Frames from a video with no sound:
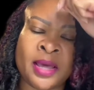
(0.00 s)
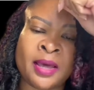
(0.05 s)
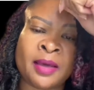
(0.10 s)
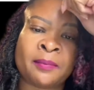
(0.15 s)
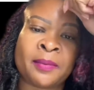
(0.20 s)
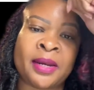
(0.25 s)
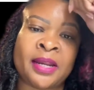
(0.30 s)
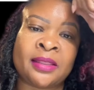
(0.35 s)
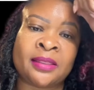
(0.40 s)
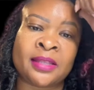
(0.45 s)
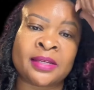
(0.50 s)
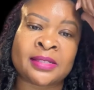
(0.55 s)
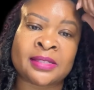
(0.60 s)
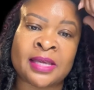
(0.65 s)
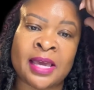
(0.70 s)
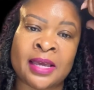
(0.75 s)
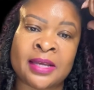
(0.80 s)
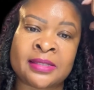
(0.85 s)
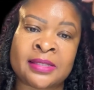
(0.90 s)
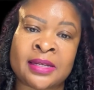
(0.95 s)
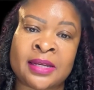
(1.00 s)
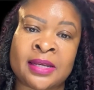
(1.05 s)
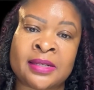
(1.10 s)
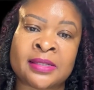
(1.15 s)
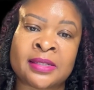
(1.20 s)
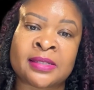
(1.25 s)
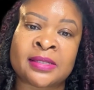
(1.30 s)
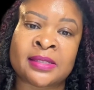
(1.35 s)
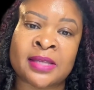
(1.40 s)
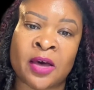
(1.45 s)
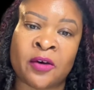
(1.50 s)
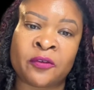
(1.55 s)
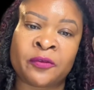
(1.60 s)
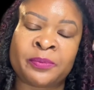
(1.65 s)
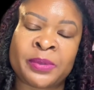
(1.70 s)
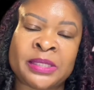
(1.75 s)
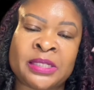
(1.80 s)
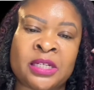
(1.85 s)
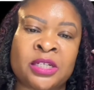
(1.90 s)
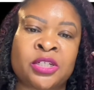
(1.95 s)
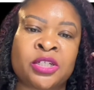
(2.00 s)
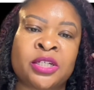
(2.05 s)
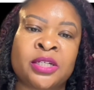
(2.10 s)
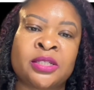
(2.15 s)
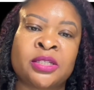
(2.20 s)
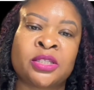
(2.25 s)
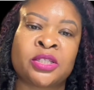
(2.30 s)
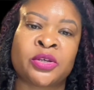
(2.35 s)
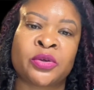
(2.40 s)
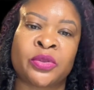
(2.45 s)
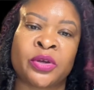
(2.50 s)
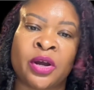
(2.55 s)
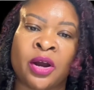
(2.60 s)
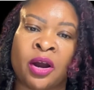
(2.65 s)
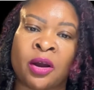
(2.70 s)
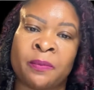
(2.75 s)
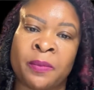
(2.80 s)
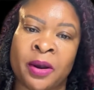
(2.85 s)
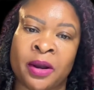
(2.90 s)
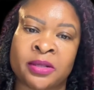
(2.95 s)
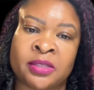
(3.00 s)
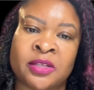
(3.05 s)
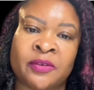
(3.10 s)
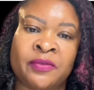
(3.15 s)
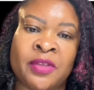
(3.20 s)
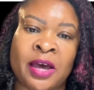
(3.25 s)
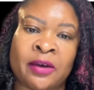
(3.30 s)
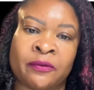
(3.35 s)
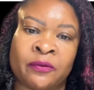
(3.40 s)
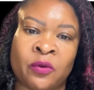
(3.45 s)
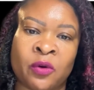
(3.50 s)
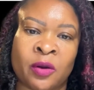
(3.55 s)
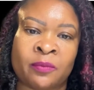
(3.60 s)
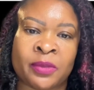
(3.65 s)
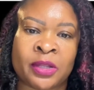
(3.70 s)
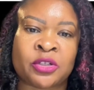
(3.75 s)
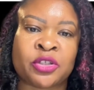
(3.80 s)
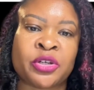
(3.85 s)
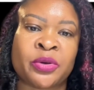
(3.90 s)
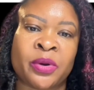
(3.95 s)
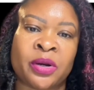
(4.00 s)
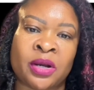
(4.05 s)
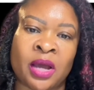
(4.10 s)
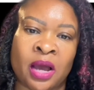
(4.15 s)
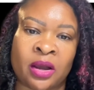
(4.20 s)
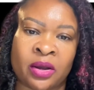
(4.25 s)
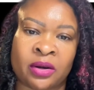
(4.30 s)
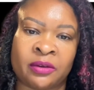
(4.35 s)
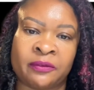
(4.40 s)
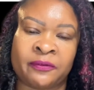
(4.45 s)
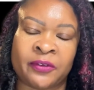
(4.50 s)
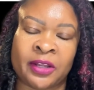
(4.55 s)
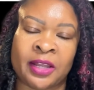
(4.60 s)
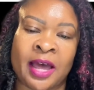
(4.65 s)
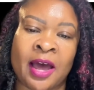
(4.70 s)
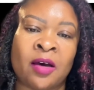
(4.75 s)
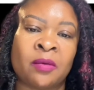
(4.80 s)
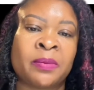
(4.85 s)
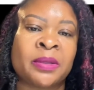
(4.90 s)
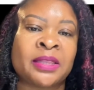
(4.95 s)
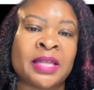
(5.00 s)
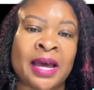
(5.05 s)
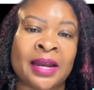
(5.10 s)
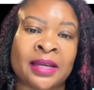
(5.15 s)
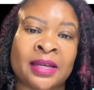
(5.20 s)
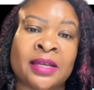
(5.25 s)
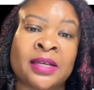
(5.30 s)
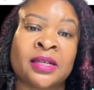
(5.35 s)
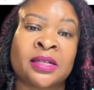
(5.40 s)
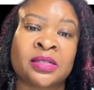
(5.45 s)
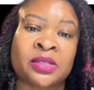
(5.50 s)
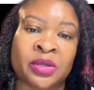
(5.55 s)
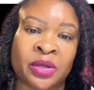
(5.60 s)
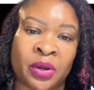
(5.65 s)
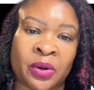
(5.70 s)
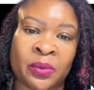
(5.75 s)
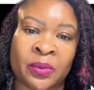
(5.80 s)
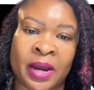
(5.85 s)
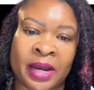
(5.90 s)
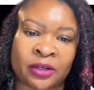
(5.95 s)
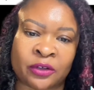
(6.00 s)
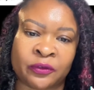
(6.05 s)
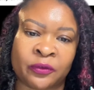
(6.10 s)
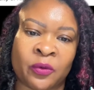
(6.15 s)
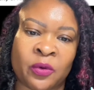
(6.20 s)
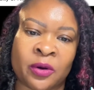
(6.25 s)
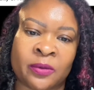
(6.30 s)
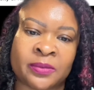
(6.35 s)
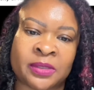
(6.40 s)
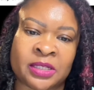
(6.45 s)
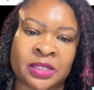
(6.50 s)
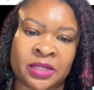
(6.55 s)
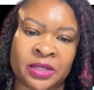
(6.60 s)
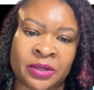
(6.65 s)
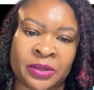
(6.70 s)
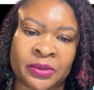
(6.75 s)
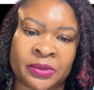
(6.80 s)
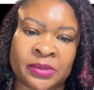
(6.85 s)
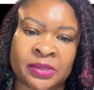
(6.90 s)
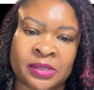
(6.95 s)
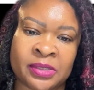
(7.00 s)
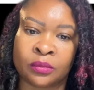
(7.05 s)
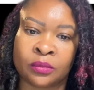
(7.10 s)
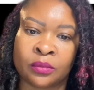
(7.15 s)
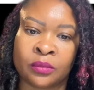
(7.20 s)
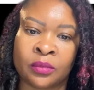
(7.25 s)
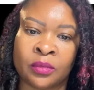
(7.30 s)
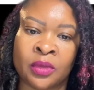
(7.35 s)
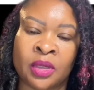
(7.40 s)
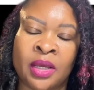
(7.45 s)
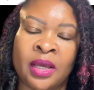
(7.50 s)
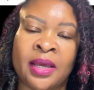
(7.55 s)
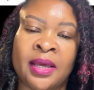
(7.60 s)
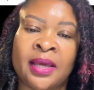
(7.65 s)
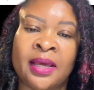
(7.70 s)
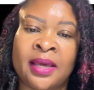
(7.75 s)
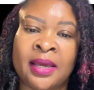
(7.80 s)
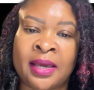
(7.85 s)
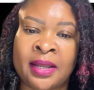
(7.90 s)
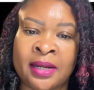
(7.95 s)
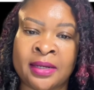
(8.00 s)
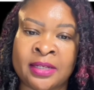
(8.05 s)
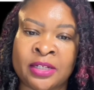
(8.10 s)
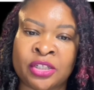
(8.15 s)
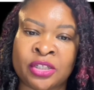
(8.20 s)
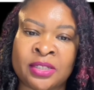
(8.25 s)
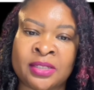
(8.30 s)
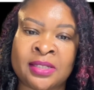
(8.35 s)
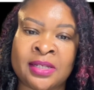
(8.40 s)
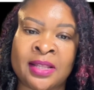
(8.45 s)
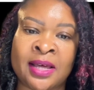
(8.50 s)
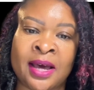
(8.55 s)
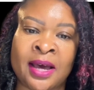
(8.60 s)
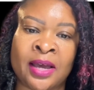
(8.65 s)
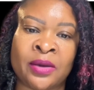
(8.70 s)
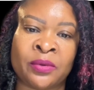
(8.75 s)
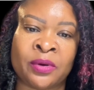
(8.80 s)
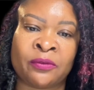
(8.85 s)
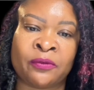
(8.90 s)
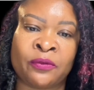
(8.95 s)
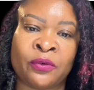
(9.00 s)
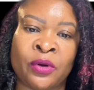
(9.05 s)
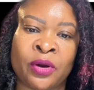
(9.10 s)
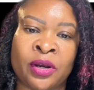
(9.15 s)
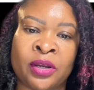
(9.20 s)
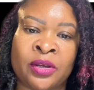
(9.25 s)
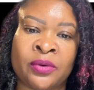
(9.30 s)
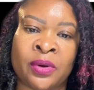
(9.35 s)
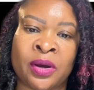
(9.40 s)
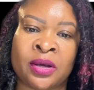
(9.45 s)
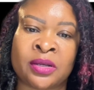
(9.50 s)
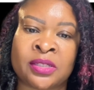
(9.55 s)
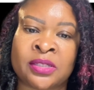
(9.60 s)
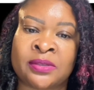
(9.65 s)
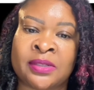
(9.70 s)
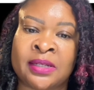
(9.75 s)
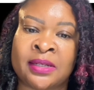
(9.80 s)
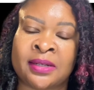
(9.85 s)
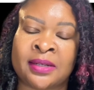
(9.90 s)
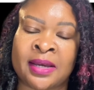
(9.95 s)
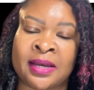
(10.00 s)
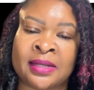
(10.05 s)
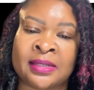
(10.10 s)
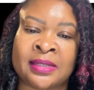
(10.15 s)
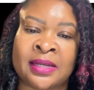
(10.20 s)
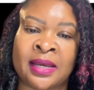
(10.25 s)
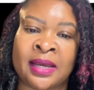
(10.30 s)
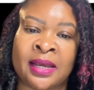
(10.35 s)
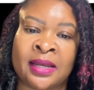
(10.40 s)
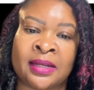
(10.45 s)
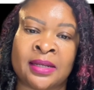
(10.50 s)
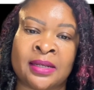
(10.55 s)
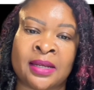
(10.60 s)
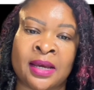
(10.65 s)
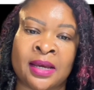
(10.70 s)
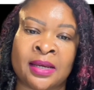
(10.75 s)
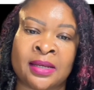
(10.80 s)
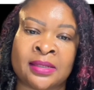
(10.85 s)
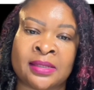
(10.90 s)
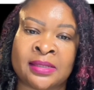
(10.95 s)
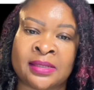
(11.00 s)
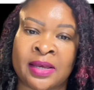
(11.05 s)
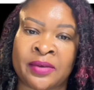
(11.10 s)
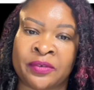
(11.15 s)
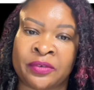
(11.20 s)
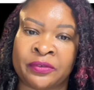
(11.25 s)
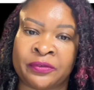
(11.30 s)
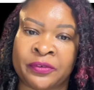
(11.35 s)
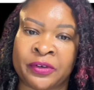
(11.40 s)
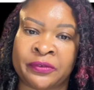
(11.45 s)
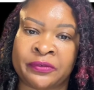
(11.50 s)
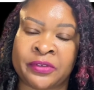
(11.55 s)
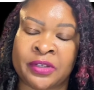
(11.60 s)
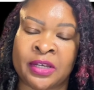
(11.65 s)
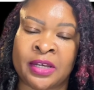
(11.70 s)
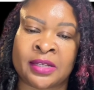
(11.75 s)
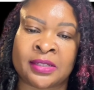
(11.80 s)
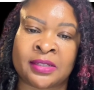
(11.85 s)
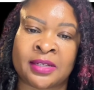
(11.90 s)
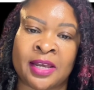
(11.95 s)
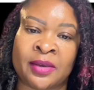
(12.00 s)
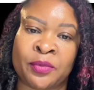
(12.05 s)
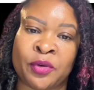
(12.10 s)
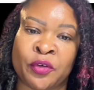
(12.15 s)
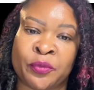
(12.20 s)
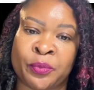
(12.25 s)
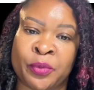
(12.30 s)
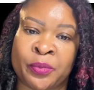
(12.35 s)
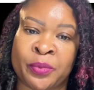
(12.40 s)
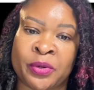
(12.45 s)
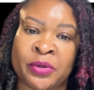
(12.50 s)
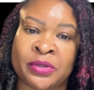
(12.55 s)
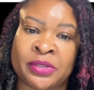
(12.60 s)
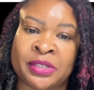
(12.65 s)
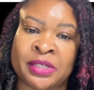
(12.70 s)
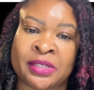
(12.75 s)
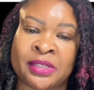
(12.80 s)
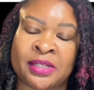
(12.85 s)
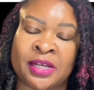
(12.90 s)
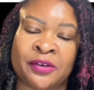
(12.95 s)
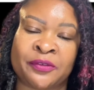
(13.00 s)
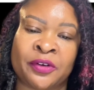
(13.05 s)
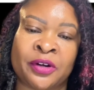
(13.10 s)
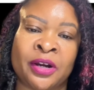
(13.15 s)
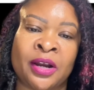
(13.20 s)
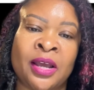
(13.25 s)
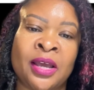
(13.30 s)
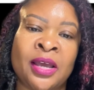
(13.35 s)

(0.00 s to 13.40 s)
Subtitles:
but in this case, it is a self-petition, so there are parts of that form that you are not going to fill out, but that is the correct form to use. In addition to the I-140, you also need a 9089-750, a statement of proposed endeavor,